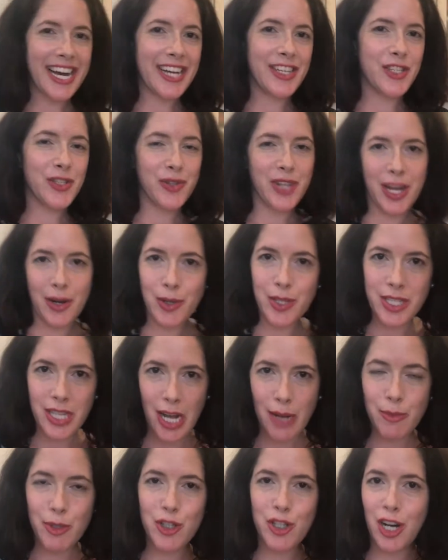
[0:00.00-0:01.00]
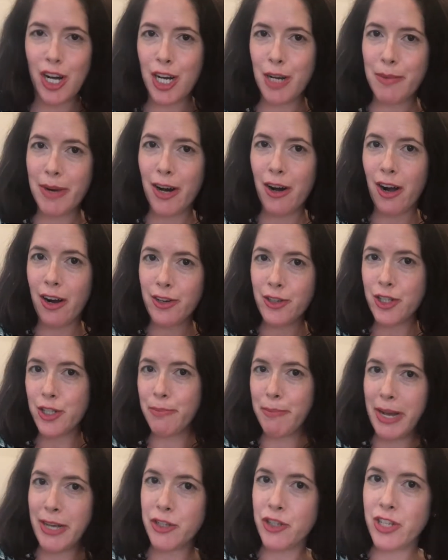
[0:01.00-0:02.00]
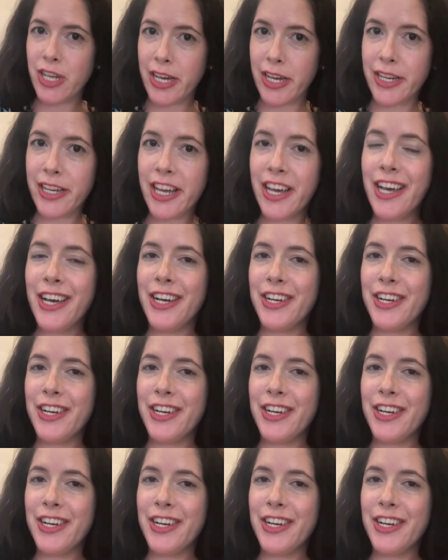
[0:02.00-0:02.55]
so now it's time to talk about our smash cake.